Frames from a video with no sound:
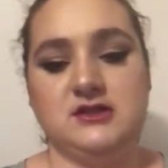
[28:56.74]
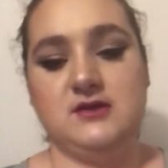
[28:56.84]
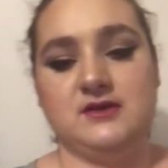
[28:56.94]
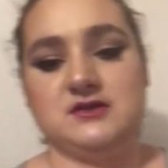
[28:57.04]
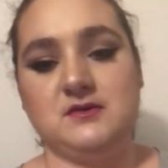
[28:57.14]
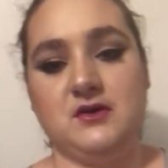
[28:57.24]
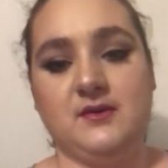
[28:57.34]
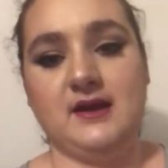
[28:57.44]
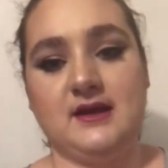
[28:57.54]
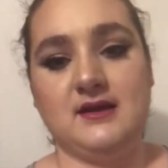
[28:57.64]
do this real
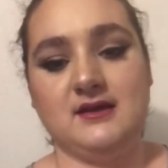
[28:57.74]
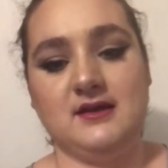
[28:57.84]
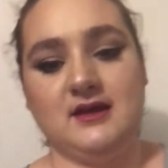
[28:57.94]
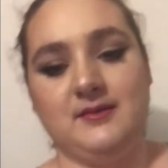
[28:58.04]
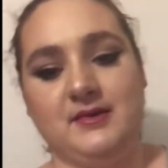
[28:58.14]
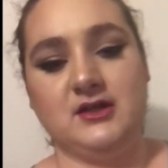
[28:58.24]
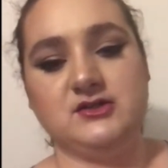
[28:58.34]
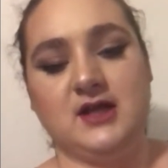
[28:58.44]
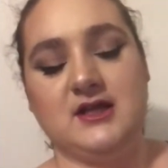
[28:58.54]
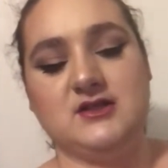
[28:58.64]
quick. I'm going
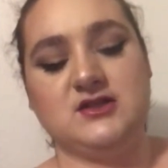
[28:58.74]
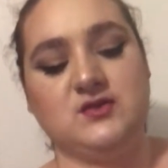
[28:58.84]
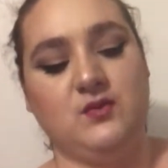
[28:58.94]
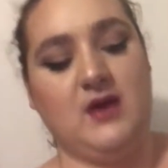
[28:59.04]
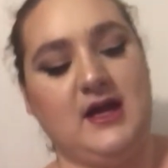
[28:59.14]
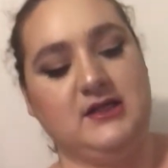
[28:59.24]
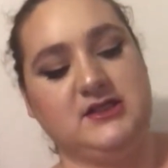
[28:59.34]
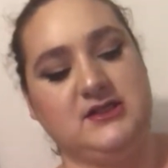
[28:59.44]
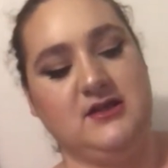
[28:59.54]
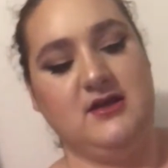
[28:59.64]
to try and
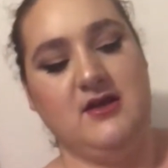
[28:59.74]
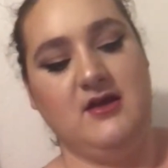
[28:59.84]
swatch